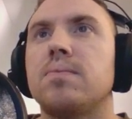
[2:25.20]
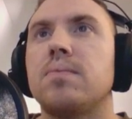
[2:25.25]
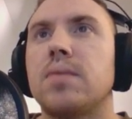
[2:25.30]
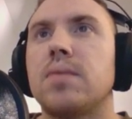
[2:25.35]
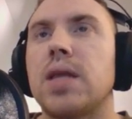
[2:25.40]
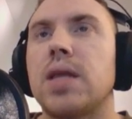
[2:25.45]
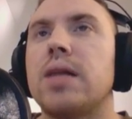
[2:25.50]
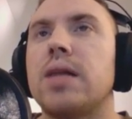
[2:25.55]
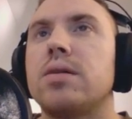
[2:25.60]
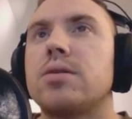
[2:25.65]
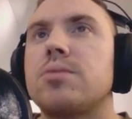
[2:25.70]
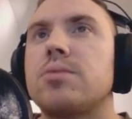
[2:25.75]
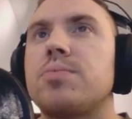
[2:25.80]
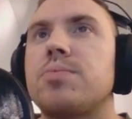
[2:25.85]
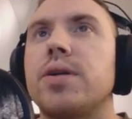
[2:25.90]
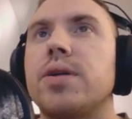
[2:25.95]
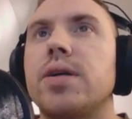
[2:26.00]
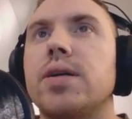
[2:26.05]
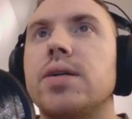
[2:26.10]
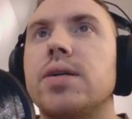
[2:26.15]
That looks
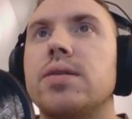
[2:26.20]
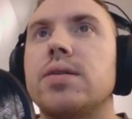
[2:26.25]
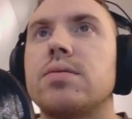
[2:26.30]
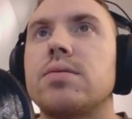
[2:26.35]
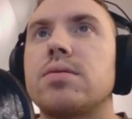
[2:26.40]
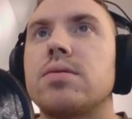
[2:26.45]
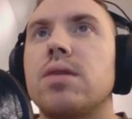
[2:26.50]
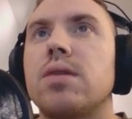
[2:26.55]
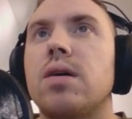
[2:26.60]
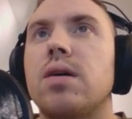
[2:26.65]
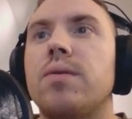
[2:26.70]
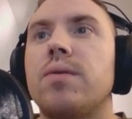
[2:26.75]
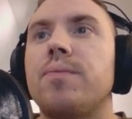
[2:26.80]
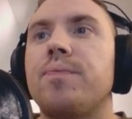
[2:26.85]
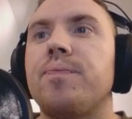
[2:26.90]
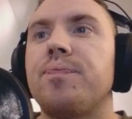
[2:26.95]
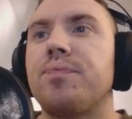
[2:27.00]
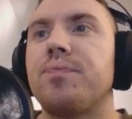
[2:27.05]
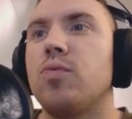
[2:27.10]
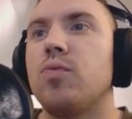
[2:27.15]
pretty good. So
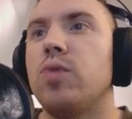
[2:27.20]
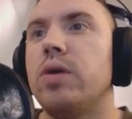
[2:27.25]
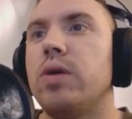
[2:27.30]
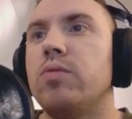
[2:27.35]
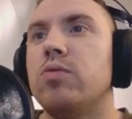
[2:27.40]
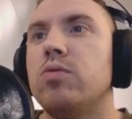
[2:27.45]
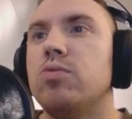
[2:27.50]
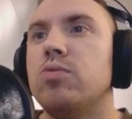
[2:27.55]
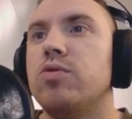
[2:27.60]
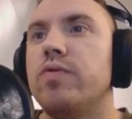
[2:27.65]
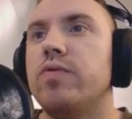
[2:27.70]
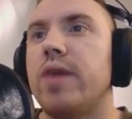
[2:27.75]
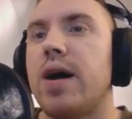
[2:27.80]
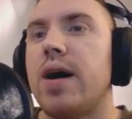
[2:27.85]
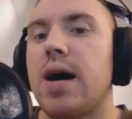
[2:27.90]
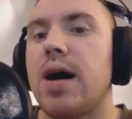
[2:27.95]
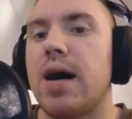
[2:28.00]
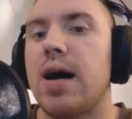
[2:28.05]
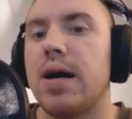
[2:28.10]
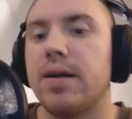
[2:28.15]
we will move
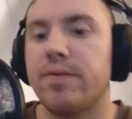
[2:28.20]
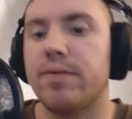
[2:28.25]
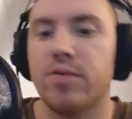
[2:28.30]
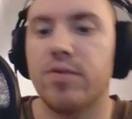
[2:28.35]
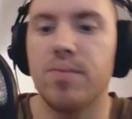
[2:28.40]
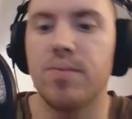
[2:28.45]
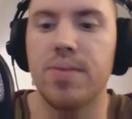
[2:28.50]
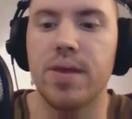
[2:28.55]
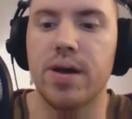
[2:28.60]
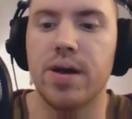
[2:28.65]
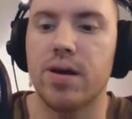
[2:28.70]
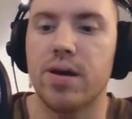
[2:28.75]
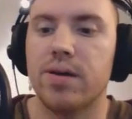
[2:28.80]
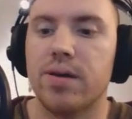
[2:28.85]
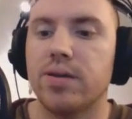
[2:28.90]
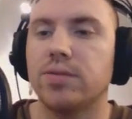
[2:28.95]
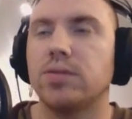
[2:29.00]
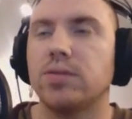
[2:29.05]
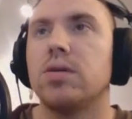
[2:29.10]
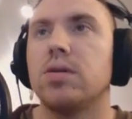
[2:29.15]
on from
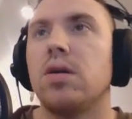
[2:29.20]
there.